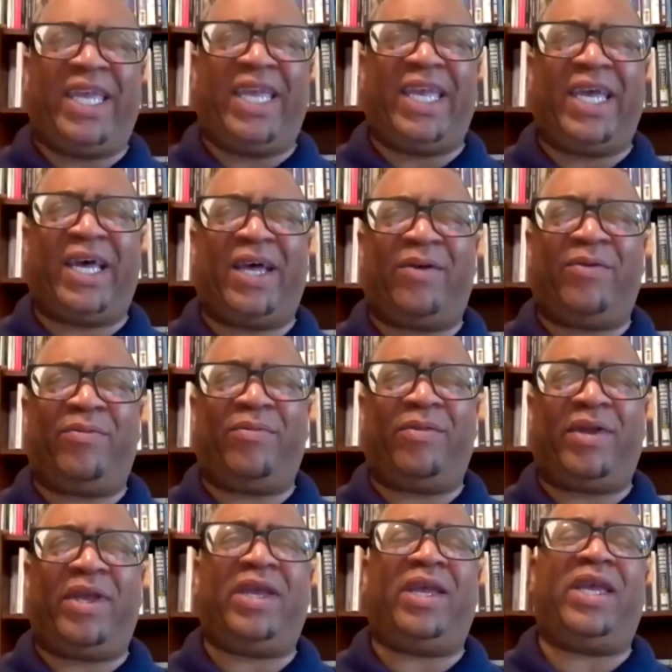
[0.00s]
he, uh,
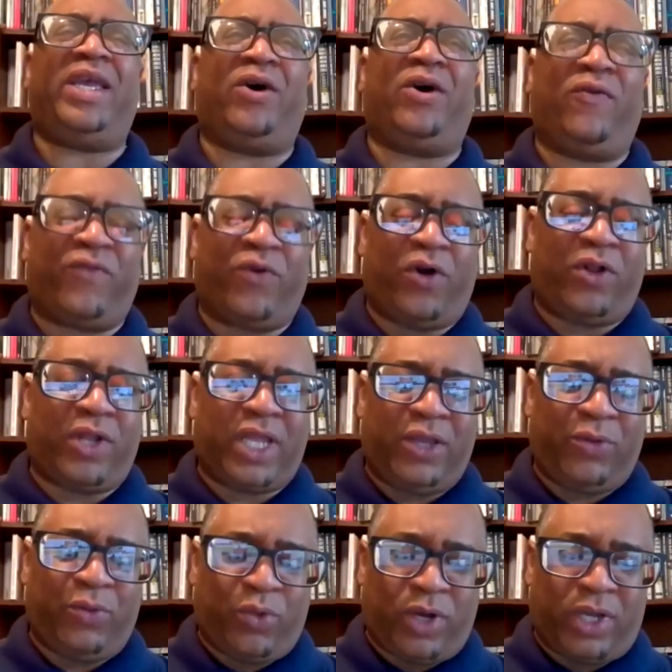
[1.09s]
he, overall
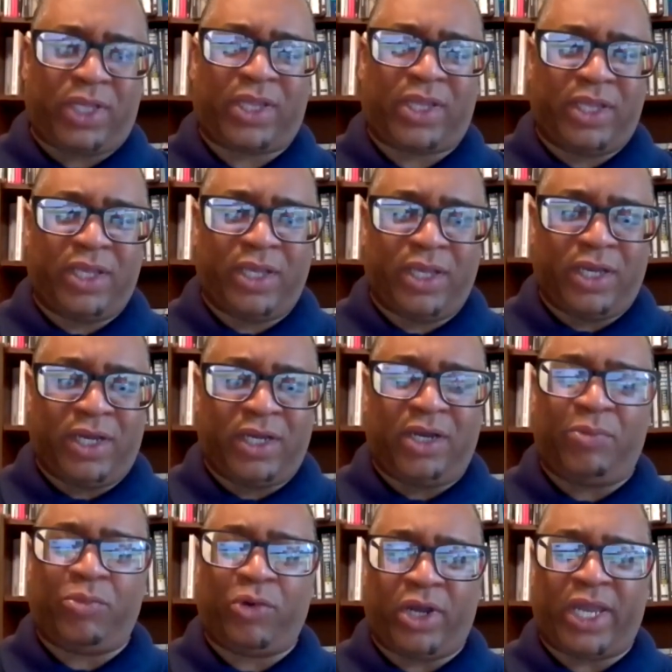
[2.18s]
he was a
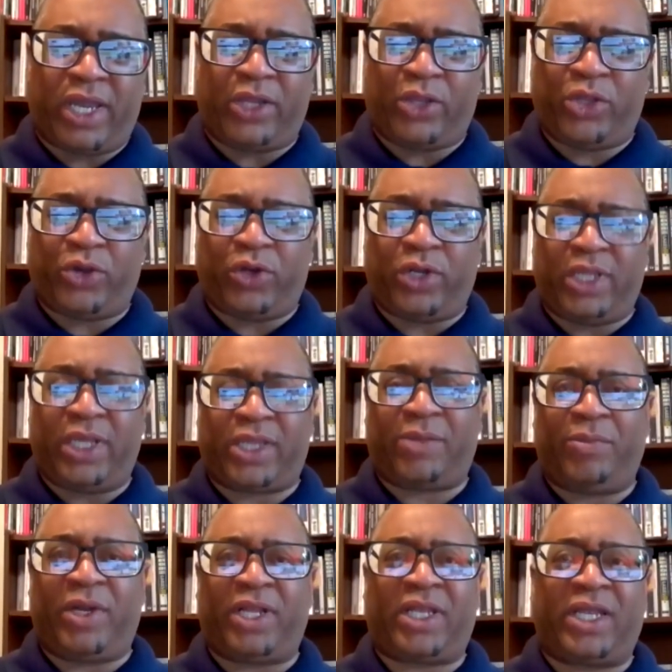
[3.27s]
good broadcast
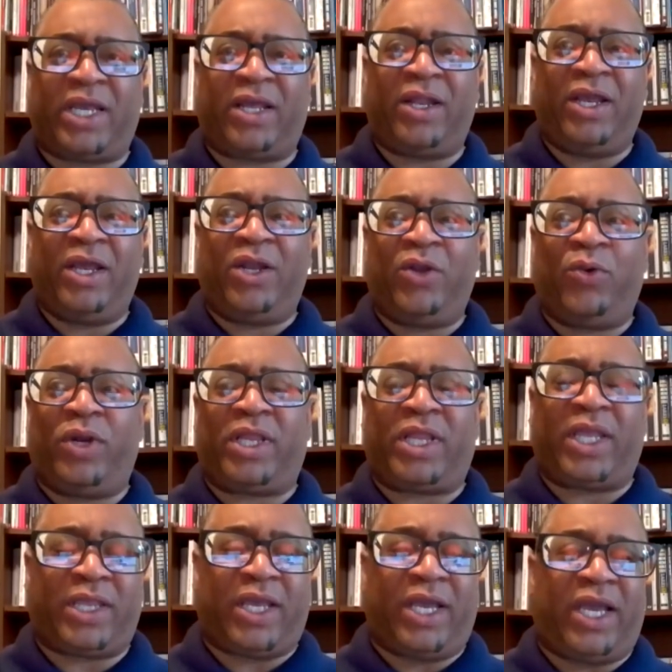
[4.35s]
journalist, but uh, one of
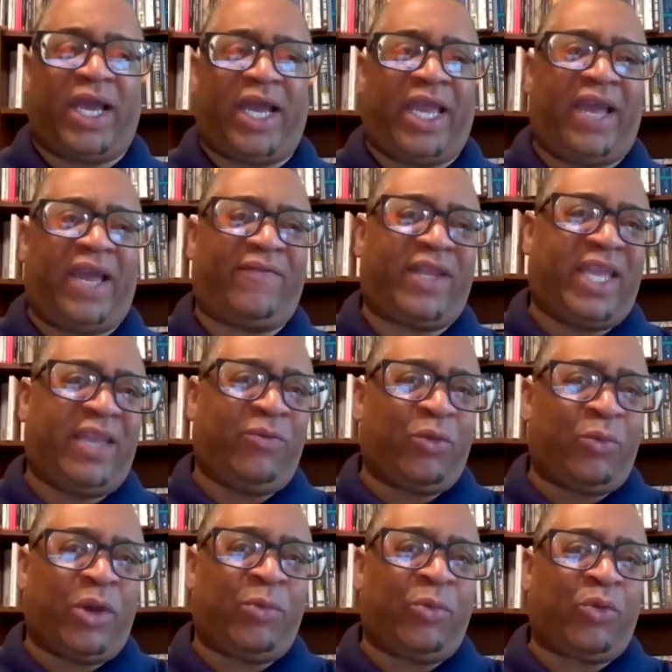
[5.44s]
the things I, I have to keep
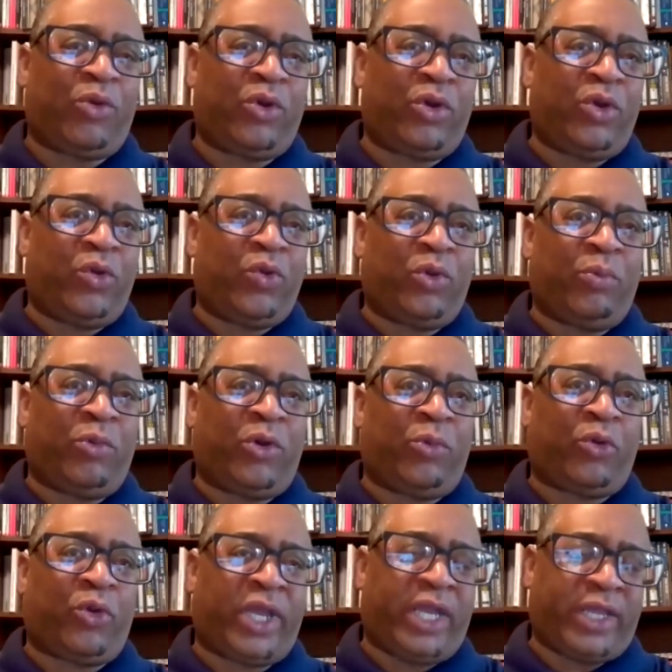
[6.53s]
remember,
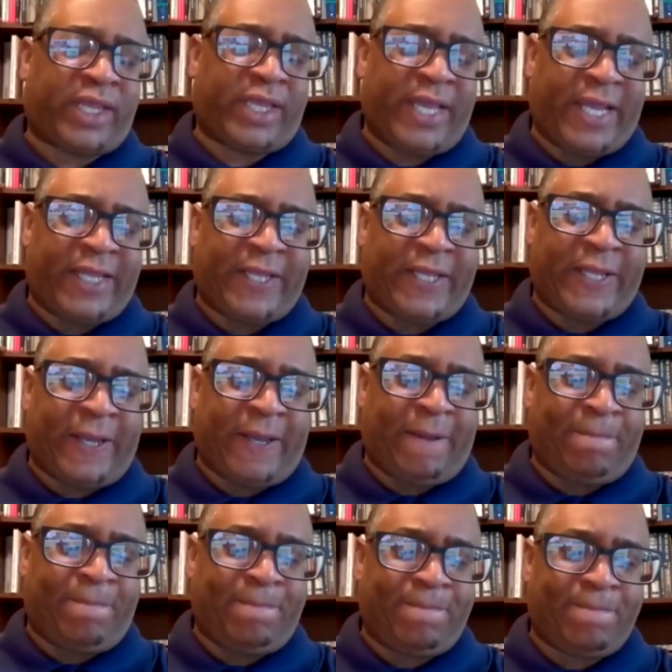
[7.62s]
remembering is that
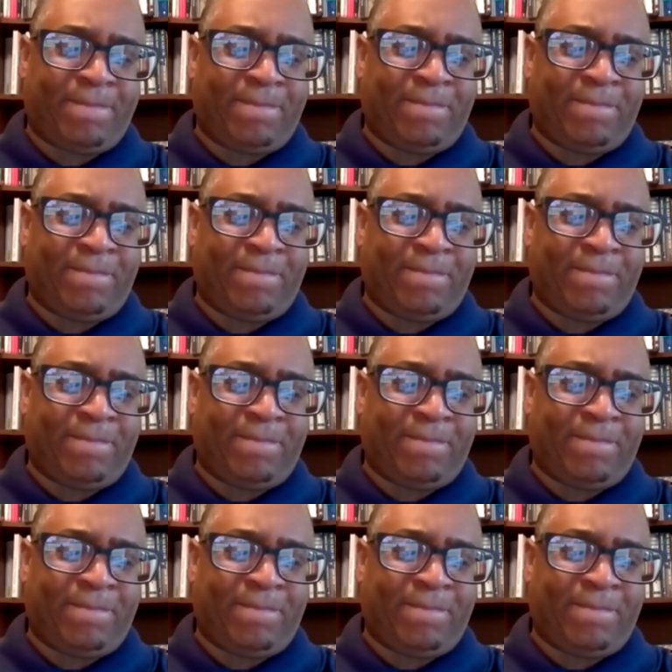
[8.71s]
um,